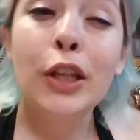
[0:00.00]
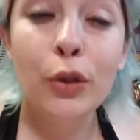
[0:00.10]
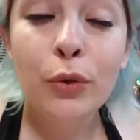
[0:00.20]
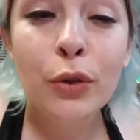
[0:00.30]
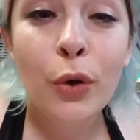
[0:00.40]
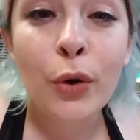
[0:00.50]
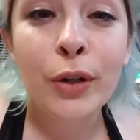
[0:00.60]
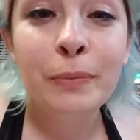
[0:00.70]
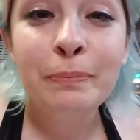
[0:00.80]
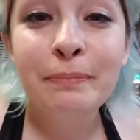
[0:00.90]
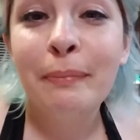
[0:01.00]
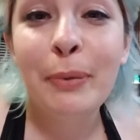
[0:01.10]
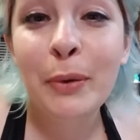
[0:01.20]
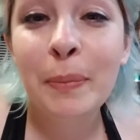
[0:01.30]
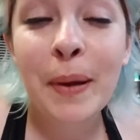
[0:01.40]
the Unicorn
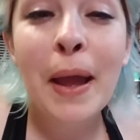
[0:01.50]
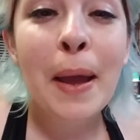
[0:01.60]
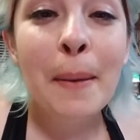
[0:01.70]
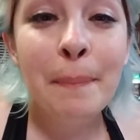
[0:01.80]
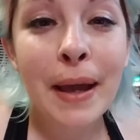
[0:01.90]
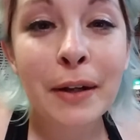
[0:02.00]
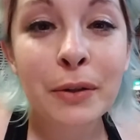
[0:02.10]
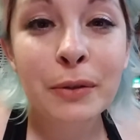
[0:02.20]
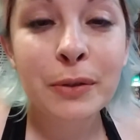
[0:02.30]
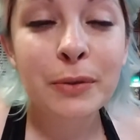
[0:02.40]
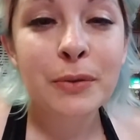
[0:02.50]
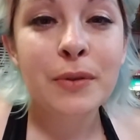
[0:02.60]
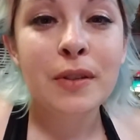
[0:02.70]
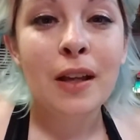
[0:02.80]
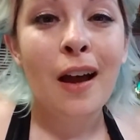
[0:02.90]
Poop
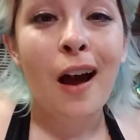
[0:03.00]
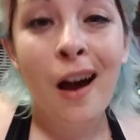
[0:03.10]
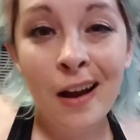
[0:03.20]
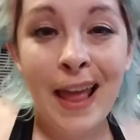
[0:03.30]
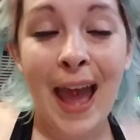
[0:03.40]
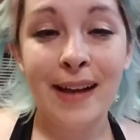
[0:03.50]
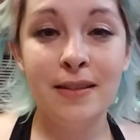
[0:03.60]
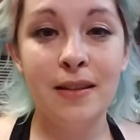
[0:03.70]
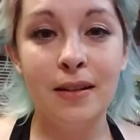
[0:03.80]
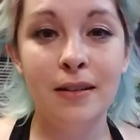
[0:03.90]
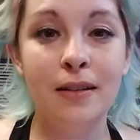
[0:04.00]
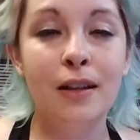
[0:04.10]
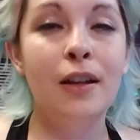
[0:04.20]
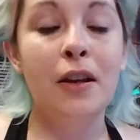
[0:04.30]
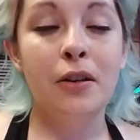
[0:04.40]
Macaroons on accident.
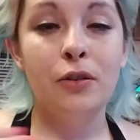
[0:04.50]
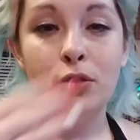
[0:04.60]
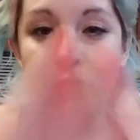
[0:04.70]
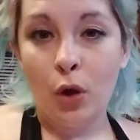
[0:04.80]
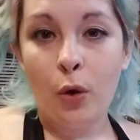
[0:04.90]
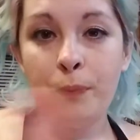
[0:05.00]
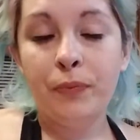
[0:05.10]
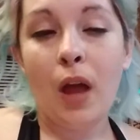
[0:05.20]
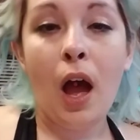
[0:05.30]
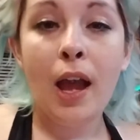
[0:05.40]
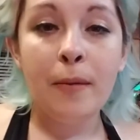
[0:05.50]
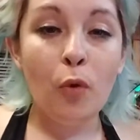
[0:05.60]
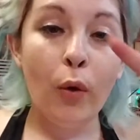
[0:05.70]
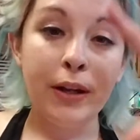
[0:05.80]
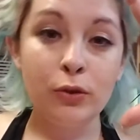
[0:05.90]
So I'm
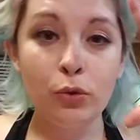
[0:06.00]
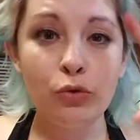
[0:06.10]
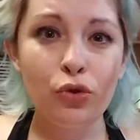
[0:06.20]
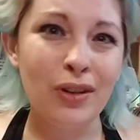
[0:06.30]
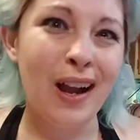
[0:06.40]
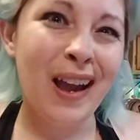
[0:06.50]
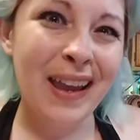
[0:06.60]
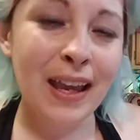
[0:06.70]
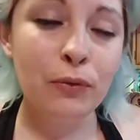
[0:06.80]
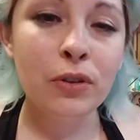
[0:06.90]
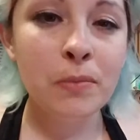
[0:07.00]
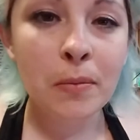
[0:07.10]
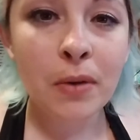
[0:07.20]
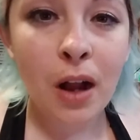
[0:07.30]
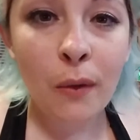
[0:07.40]
going to try and
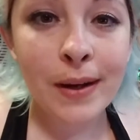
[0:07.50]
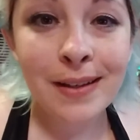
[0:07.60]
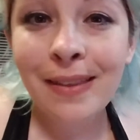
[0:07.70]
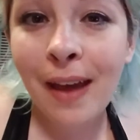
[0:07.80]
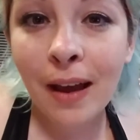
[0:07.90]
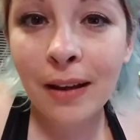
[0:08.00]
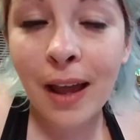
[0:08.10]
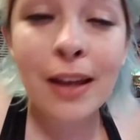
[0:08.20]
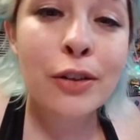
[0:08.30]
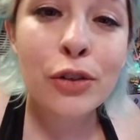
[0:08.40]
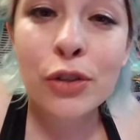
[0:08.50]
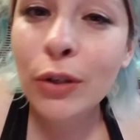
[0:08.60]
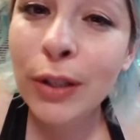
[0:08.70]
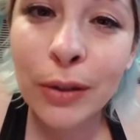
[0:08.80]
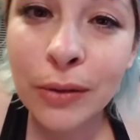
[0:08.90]
remember how I did that and
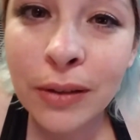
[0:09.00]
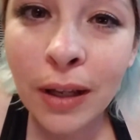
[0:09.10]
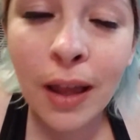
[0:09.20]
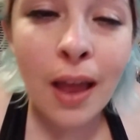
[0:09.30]
show you,